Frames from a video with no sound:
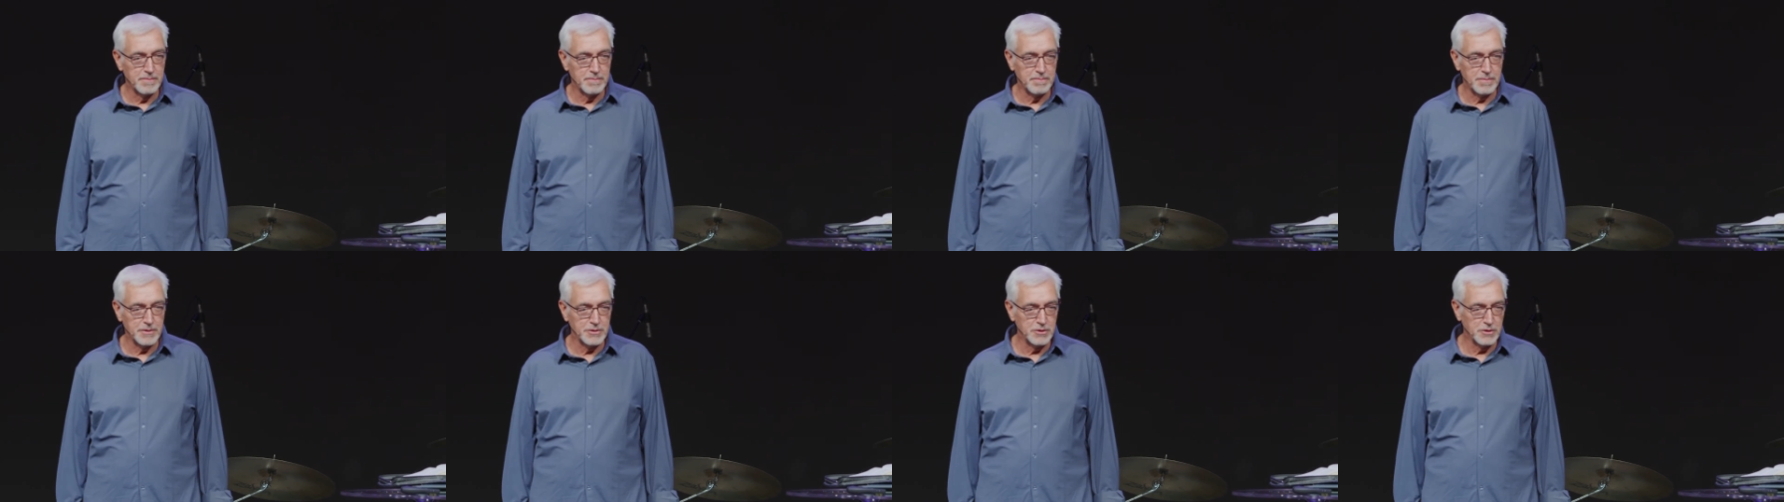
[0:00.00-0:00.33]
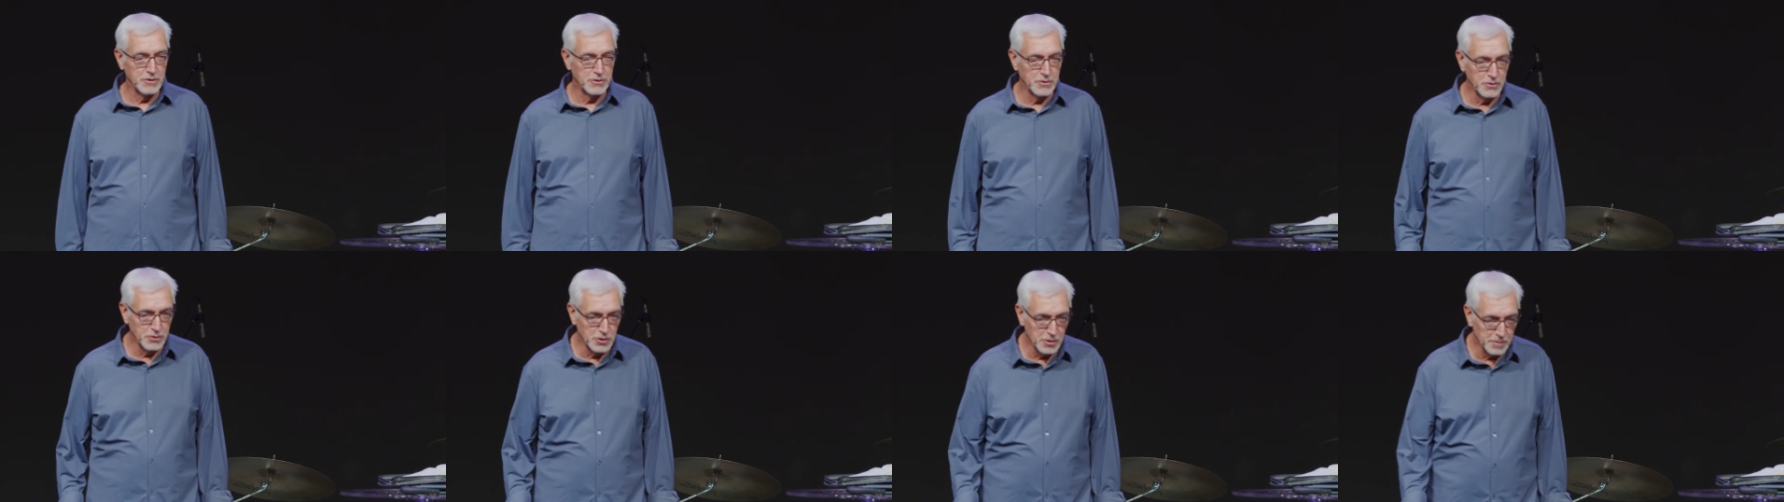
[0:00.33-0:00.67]
but you're
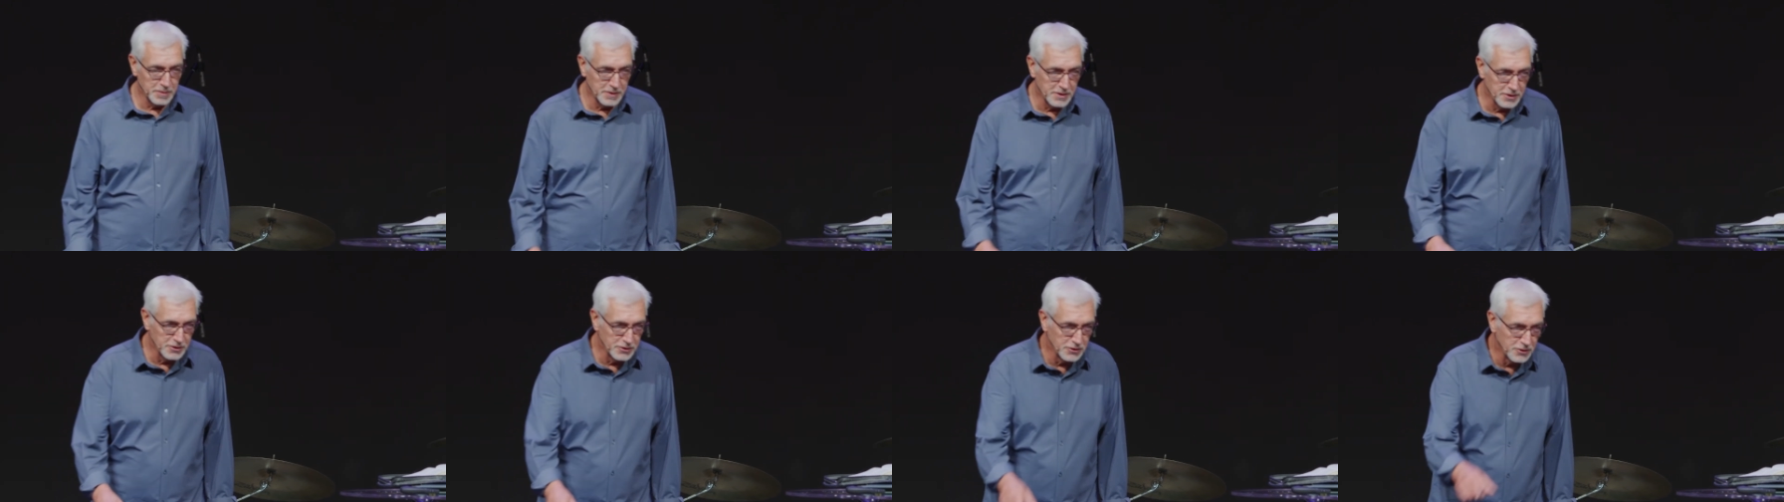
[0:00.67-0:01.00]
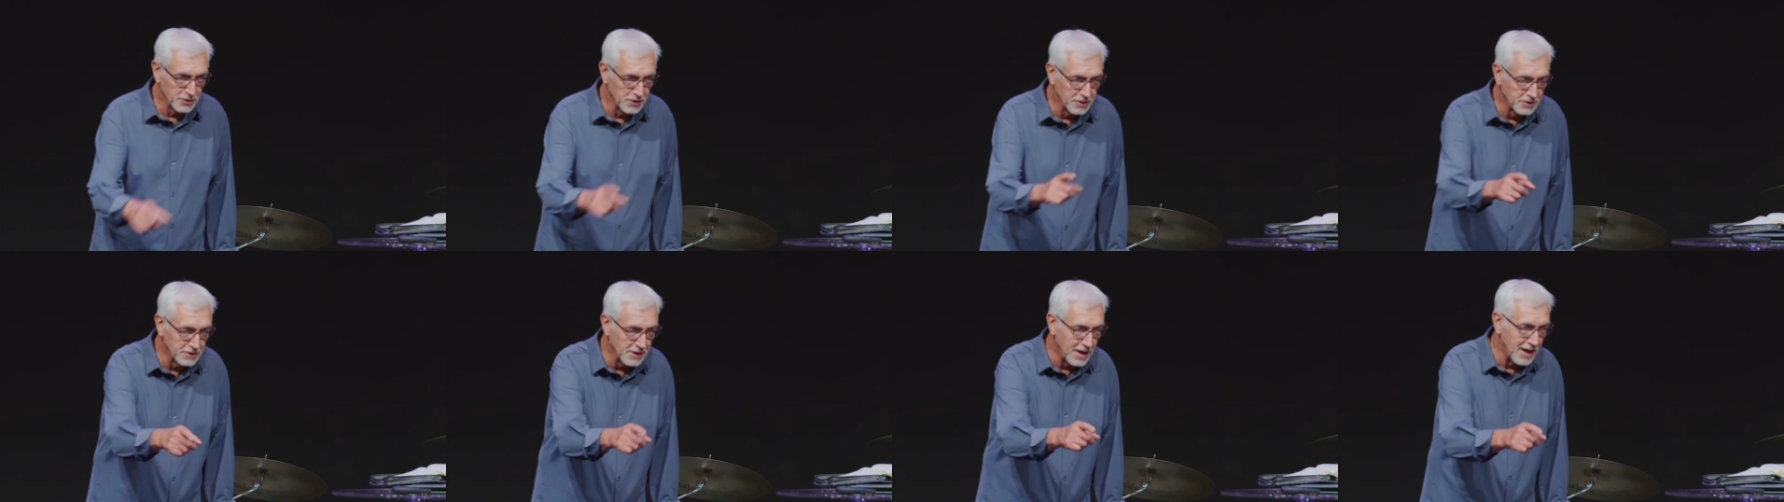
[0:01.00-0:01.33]
doing it because your
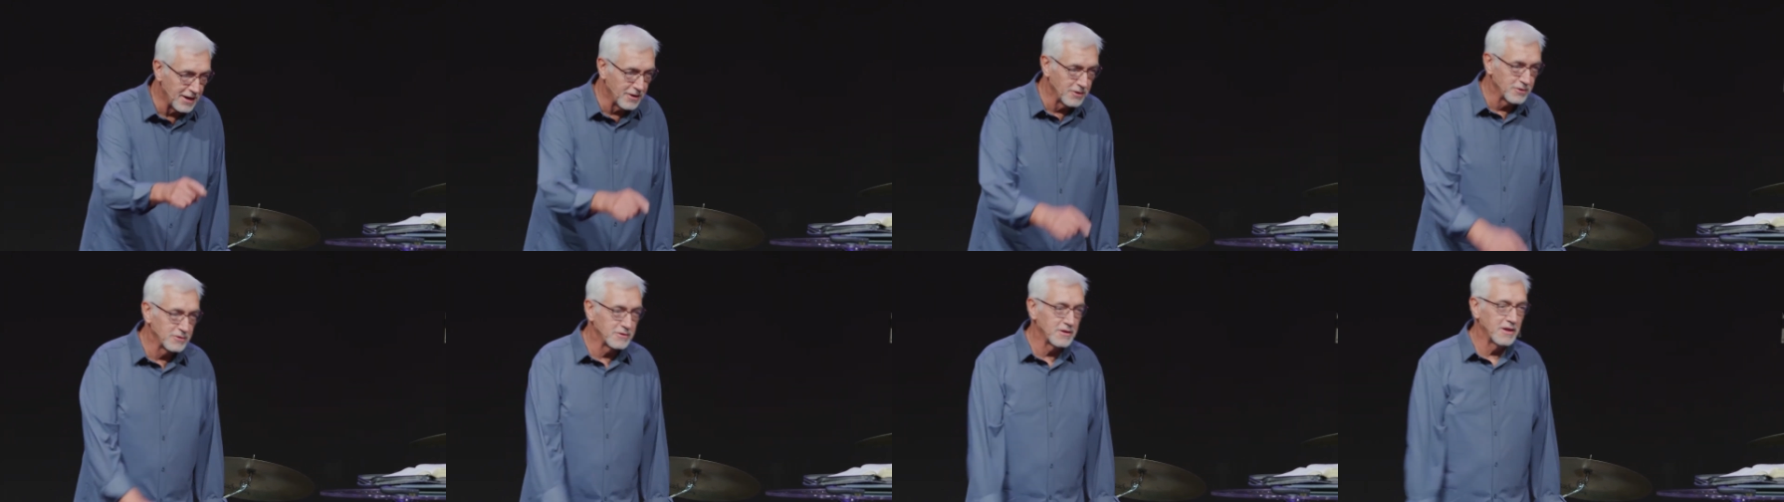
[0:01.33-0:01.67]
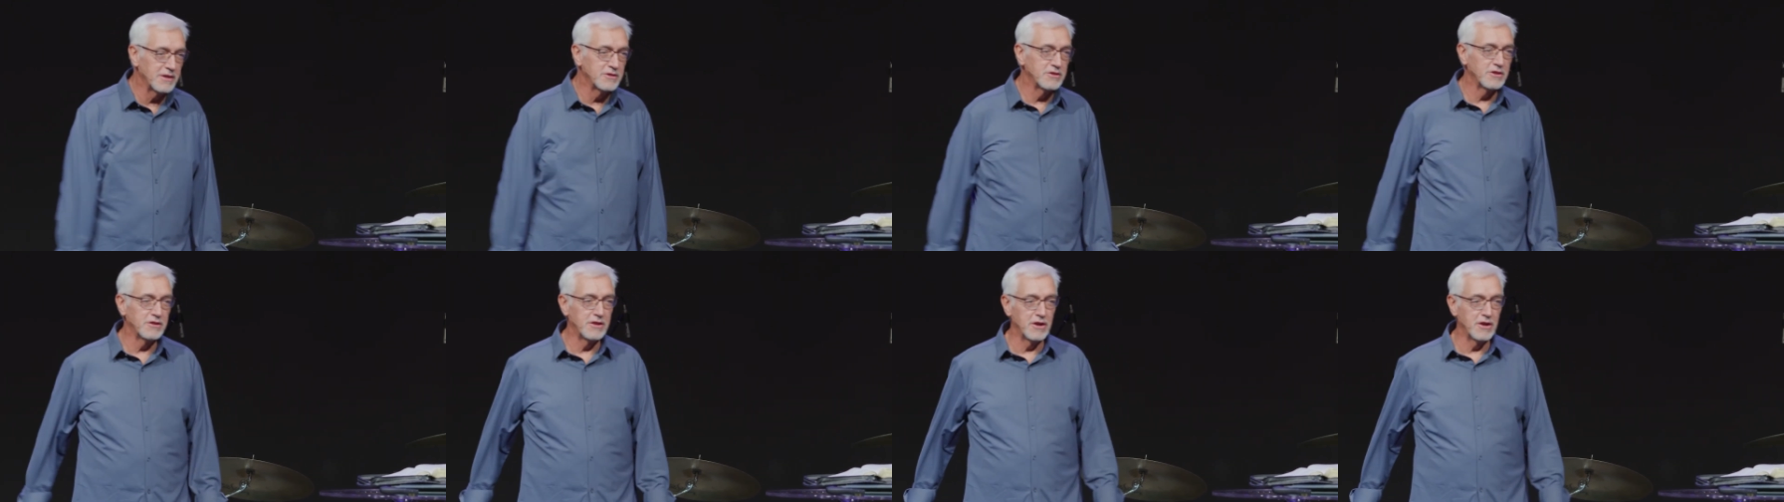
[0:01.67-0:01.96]
desire has led you